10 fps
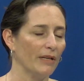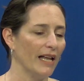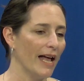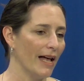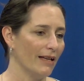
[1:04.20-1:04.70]

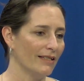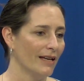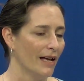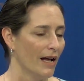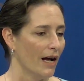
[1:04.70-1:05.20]
as
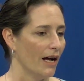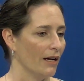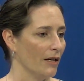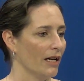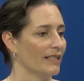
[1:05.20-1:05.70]

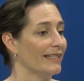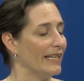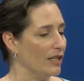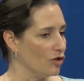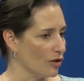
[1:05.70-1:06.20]
a
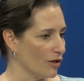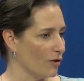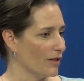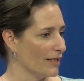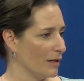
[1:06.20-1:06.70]
teacher
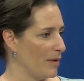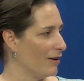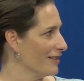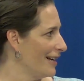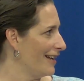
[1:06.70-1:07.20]
or some
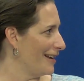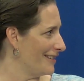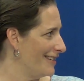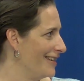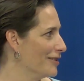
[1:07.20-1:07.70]
outside
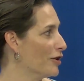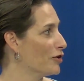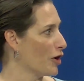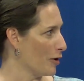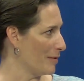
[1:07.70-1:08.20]
entity is
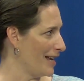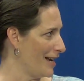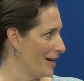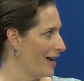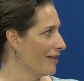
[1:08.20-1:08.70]

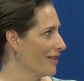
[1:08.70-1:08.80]
determining